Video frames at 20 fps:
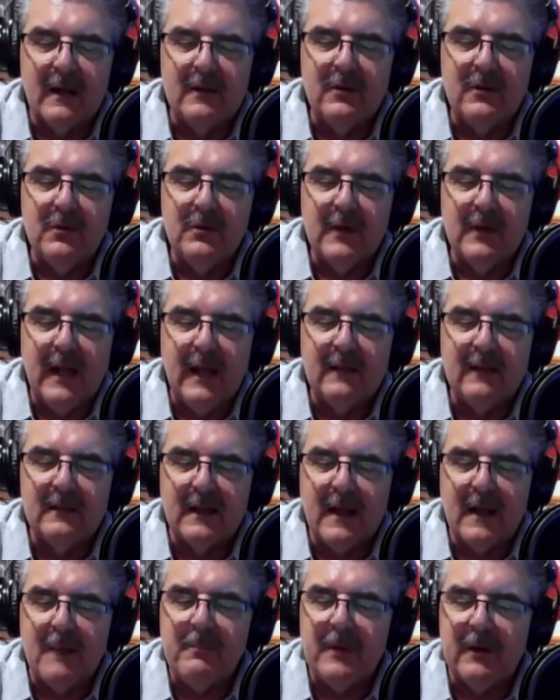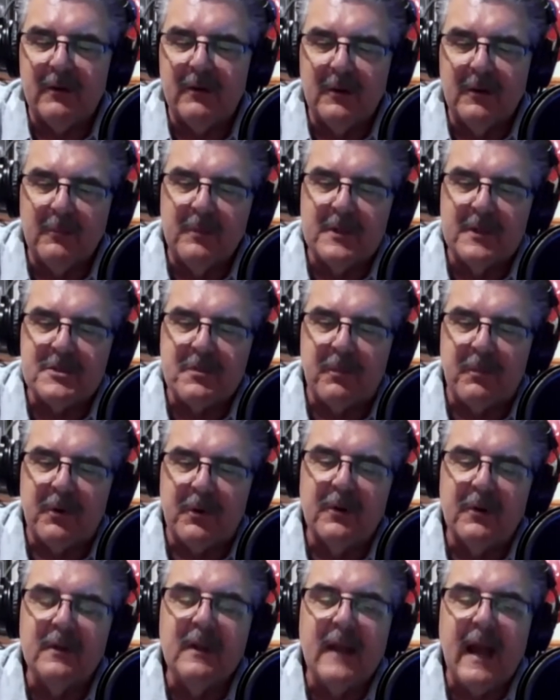You ended up here in
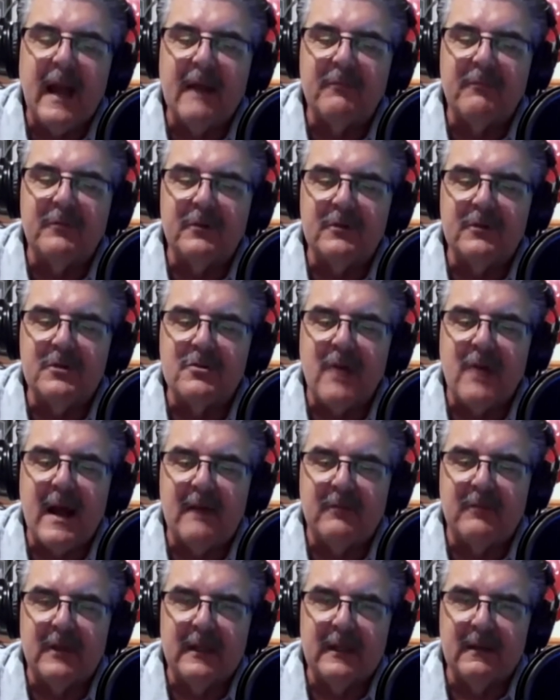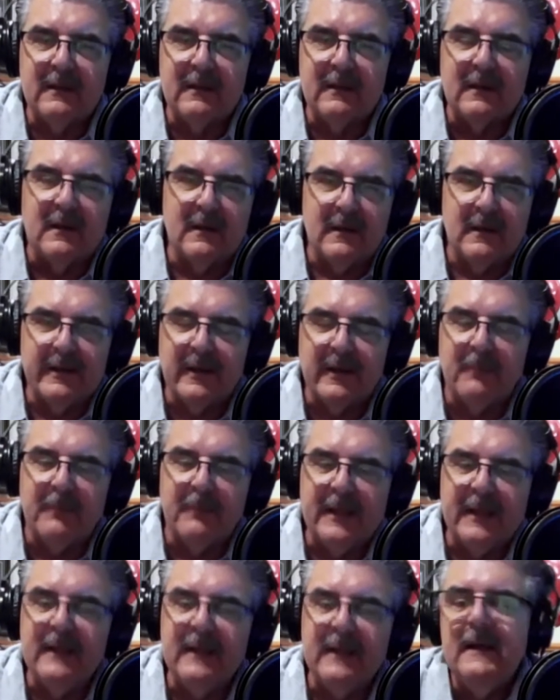Pittsburgh after traveling a little
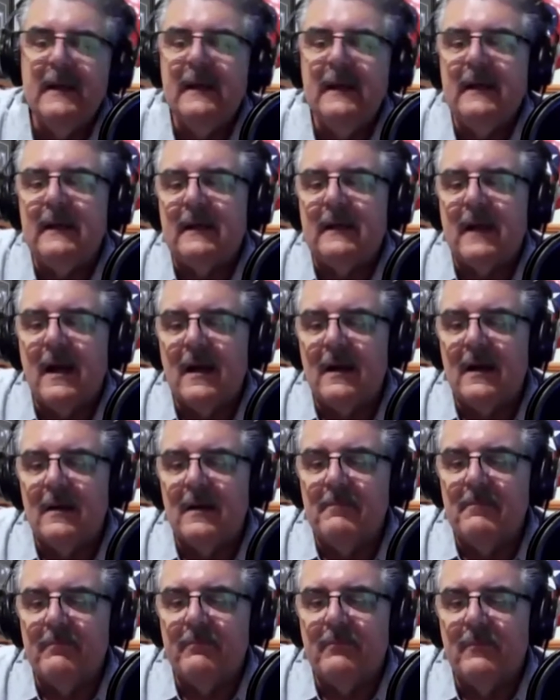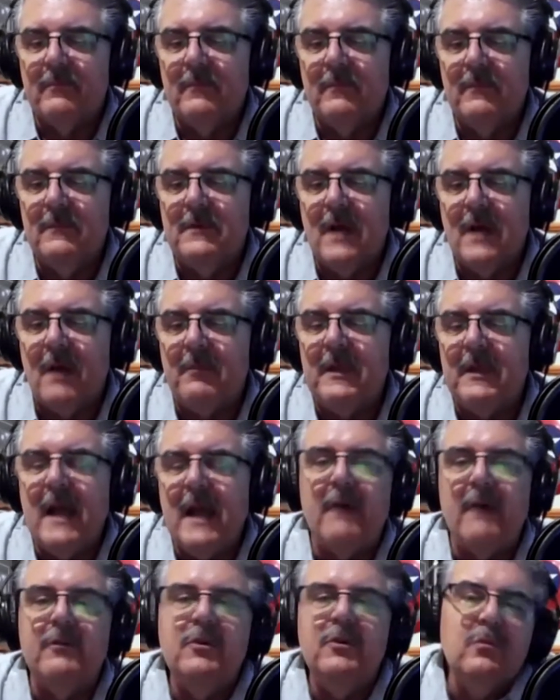bit. Tell me
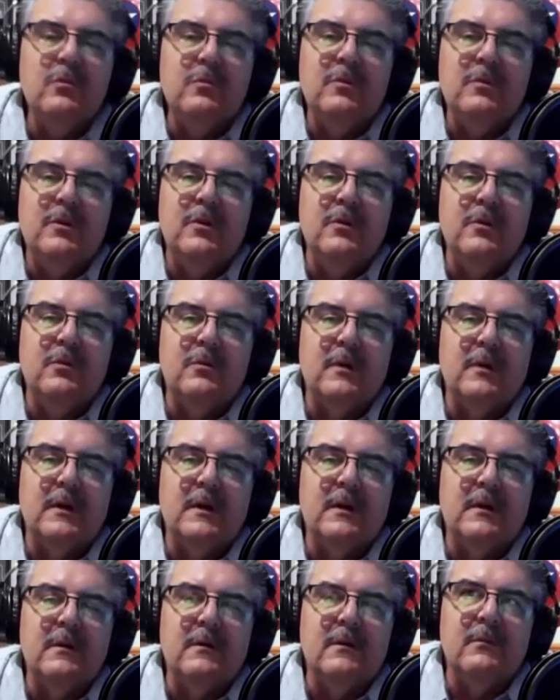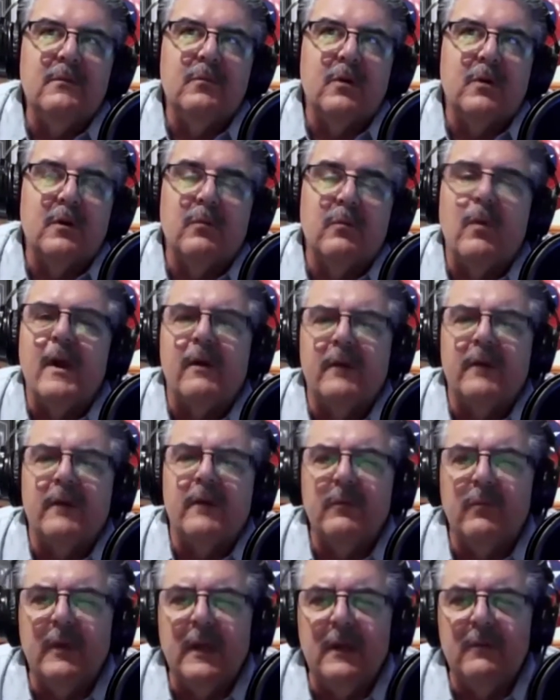how you were where
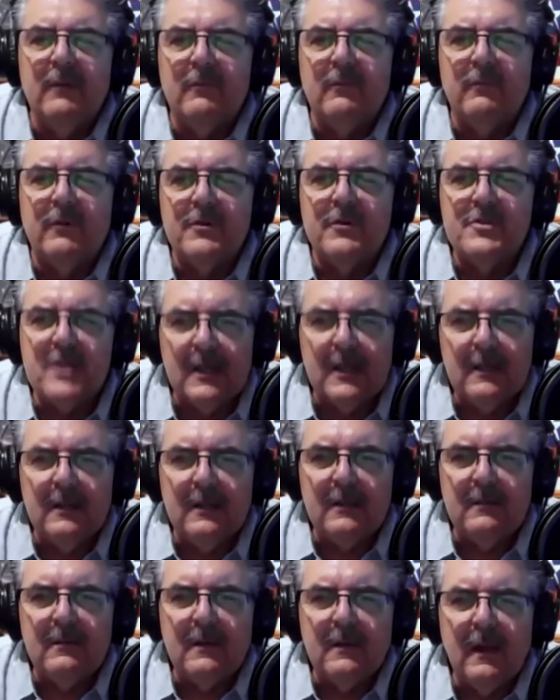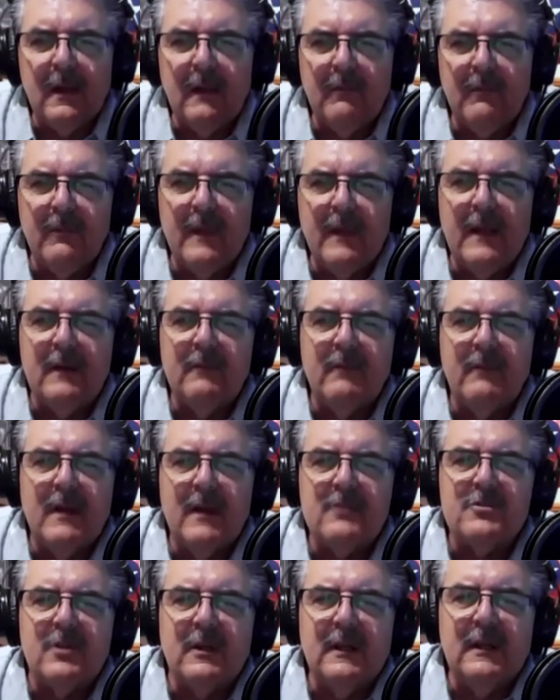in Virginia and then
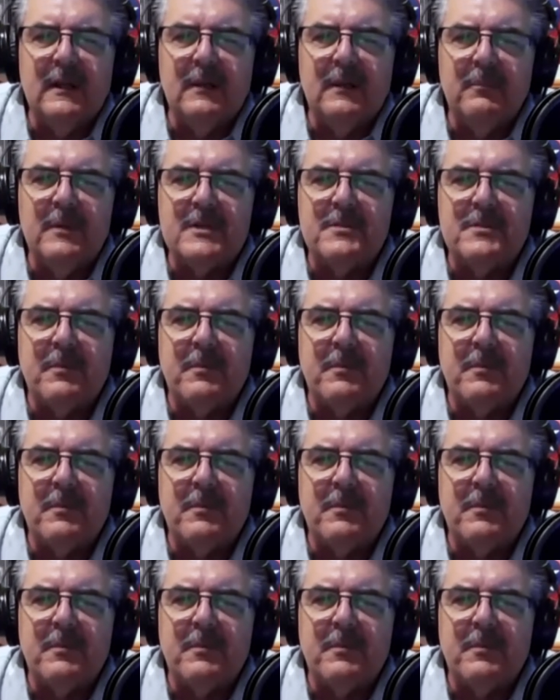eventually in Pittsburgh.